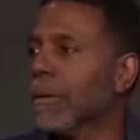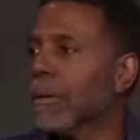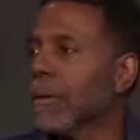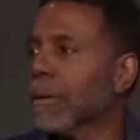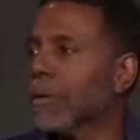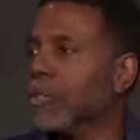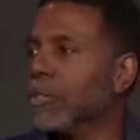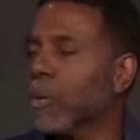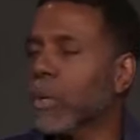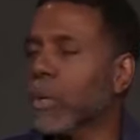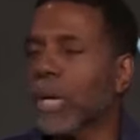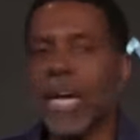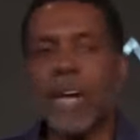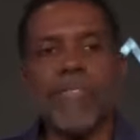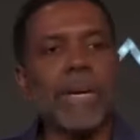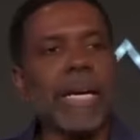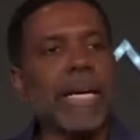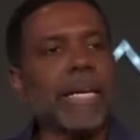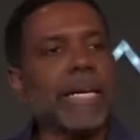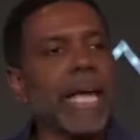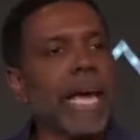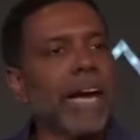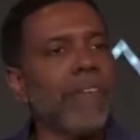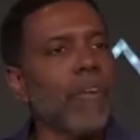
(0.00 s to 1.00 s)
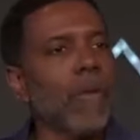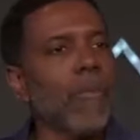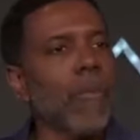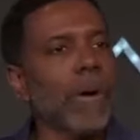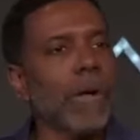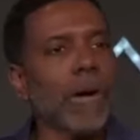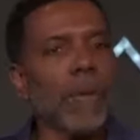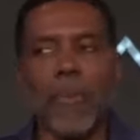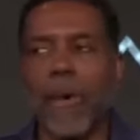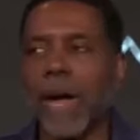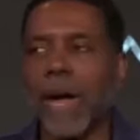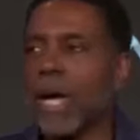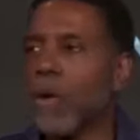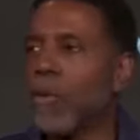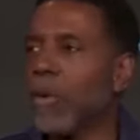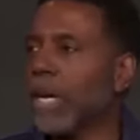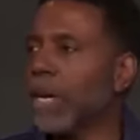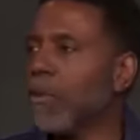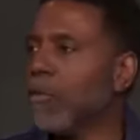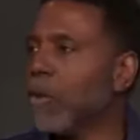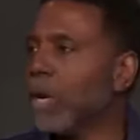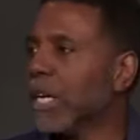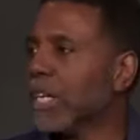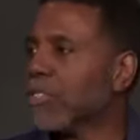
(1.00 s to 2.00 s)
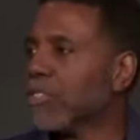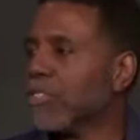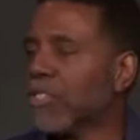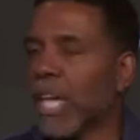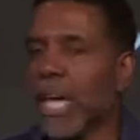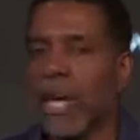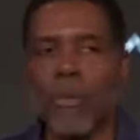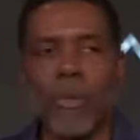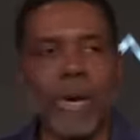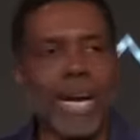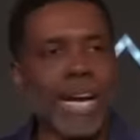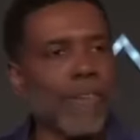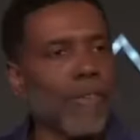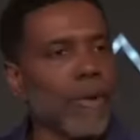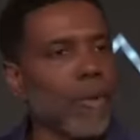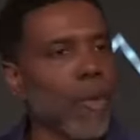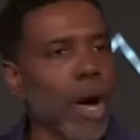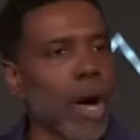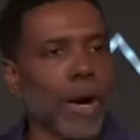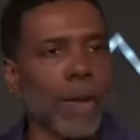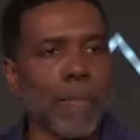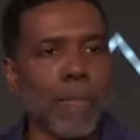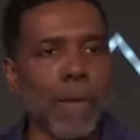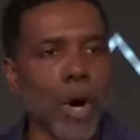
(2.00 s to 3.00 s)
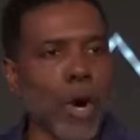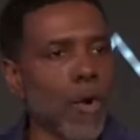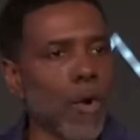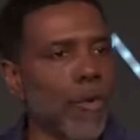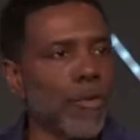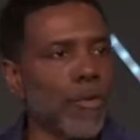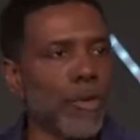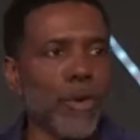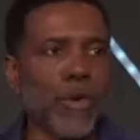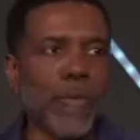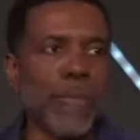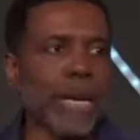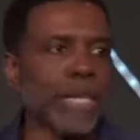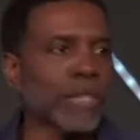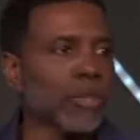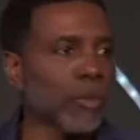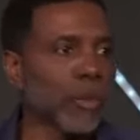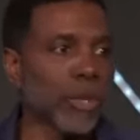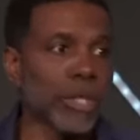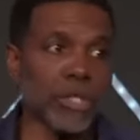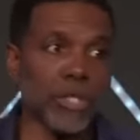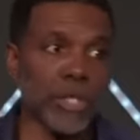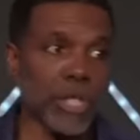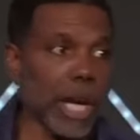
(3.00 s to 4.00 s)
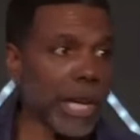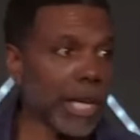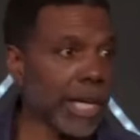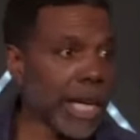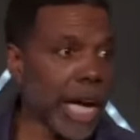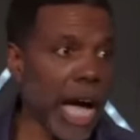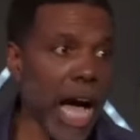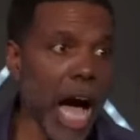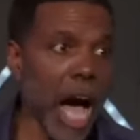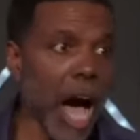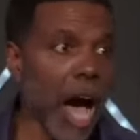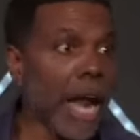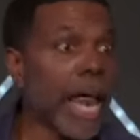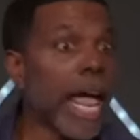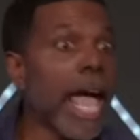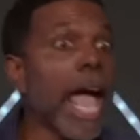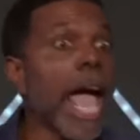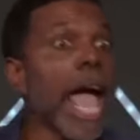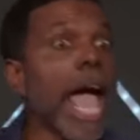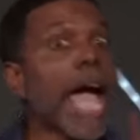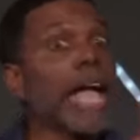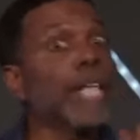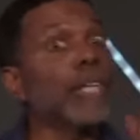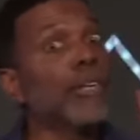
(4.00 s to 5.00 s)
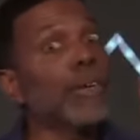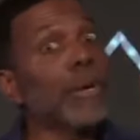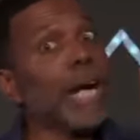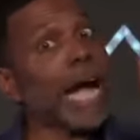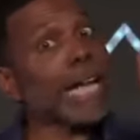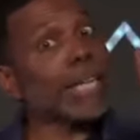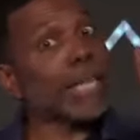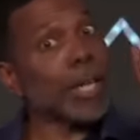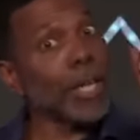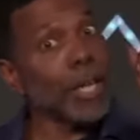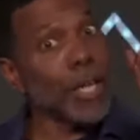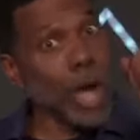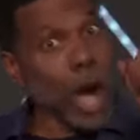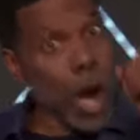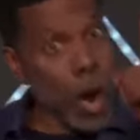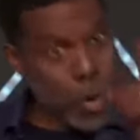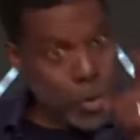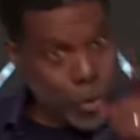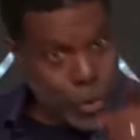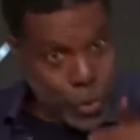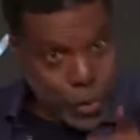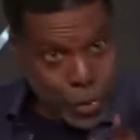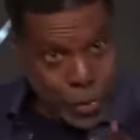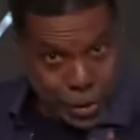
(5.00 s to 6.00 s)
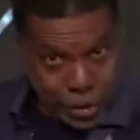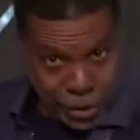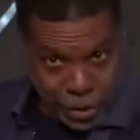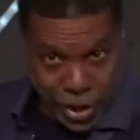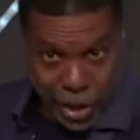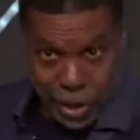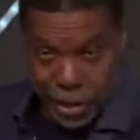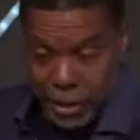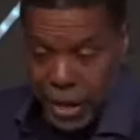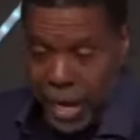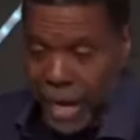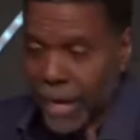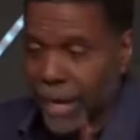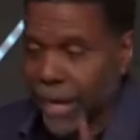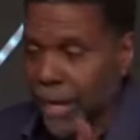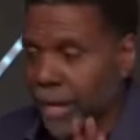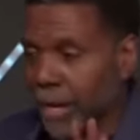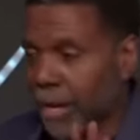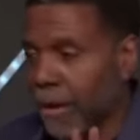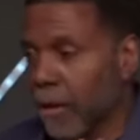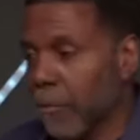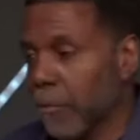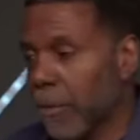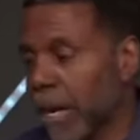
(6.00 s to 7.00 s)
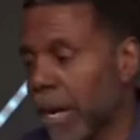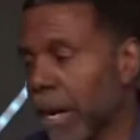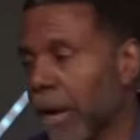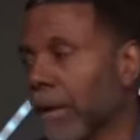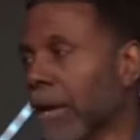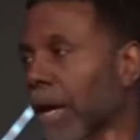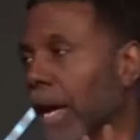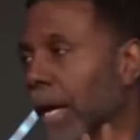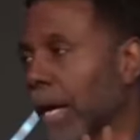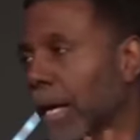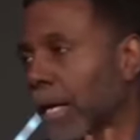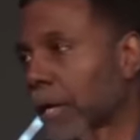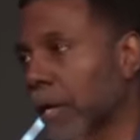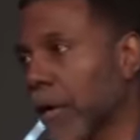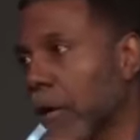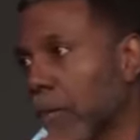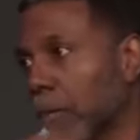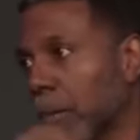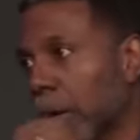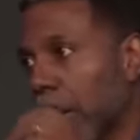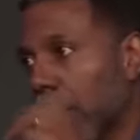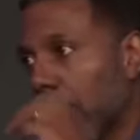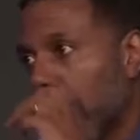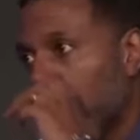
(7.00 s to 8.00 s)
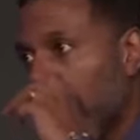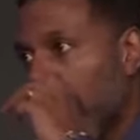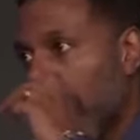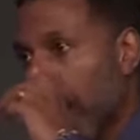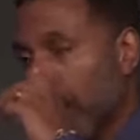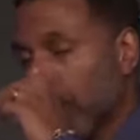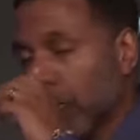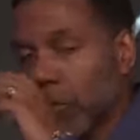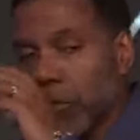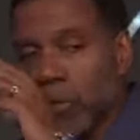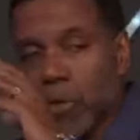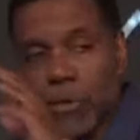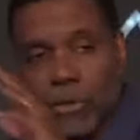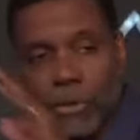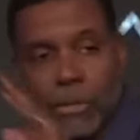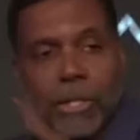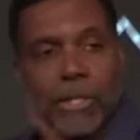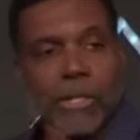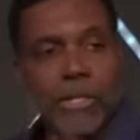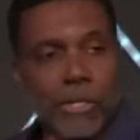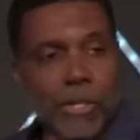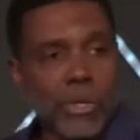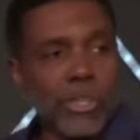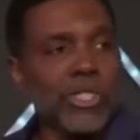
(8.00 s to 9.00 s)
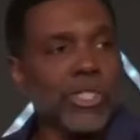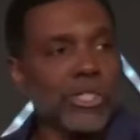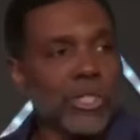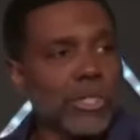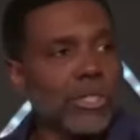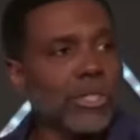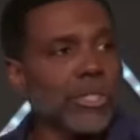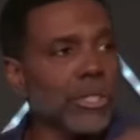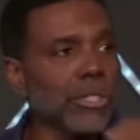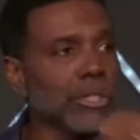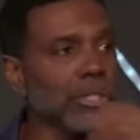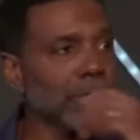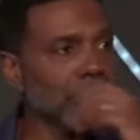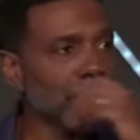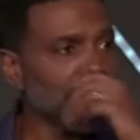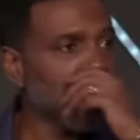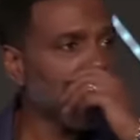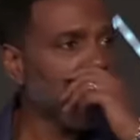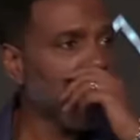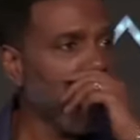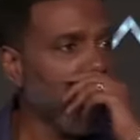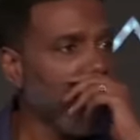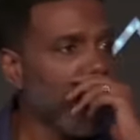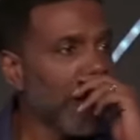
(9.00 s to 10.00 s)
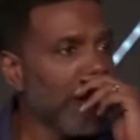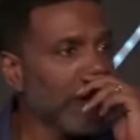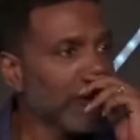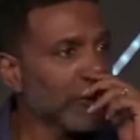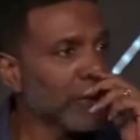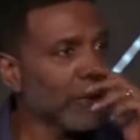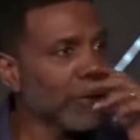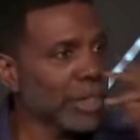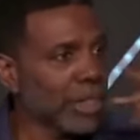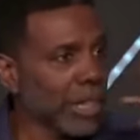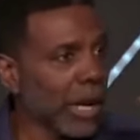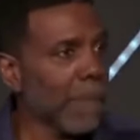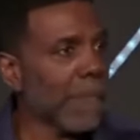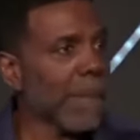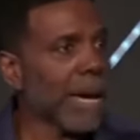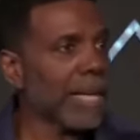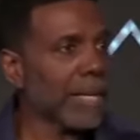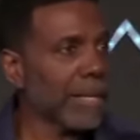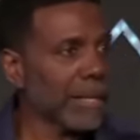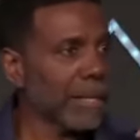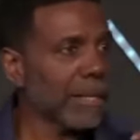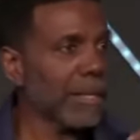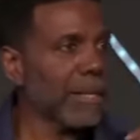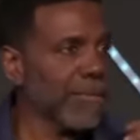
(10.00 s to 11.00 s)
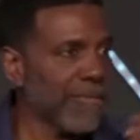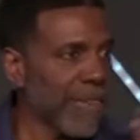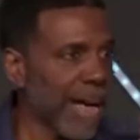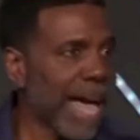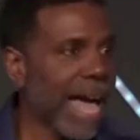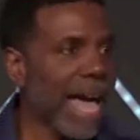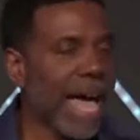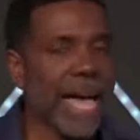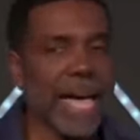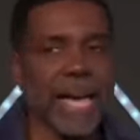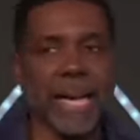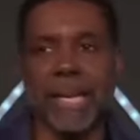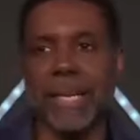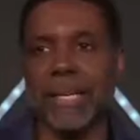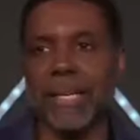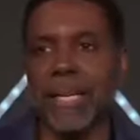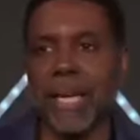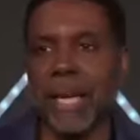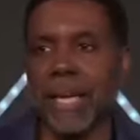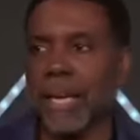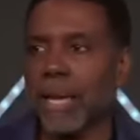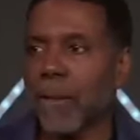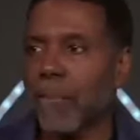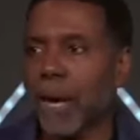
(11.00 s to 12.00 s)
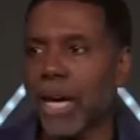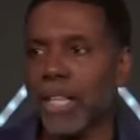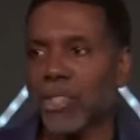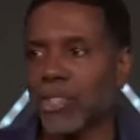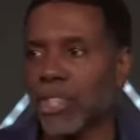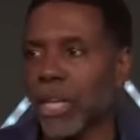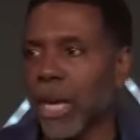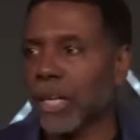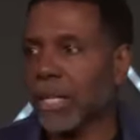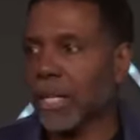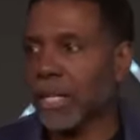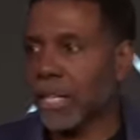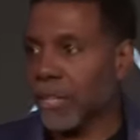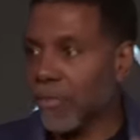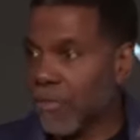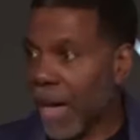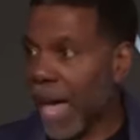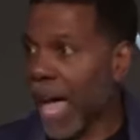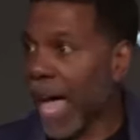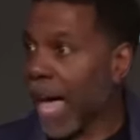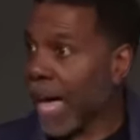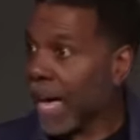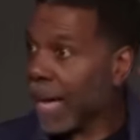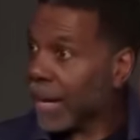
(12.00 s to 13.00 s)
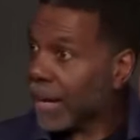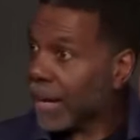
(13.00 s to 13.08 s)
So whatever the devil want to bring, whatever he want to say, whatever he want to move, you messing with a son of God. And you got to know you a son of God. I got to calm down. All right, so you're a son of God. So we're talking about the divine, the divine.